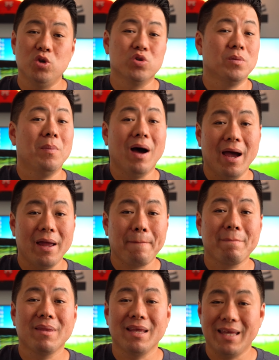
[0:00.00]
you should buy.
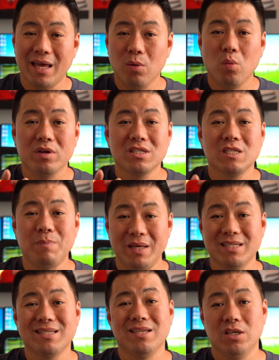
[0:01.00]
Get what
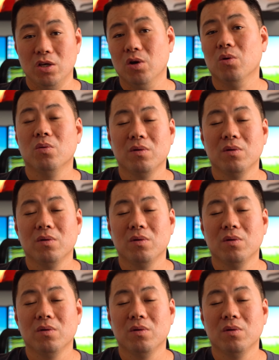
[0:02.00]
speaks to you.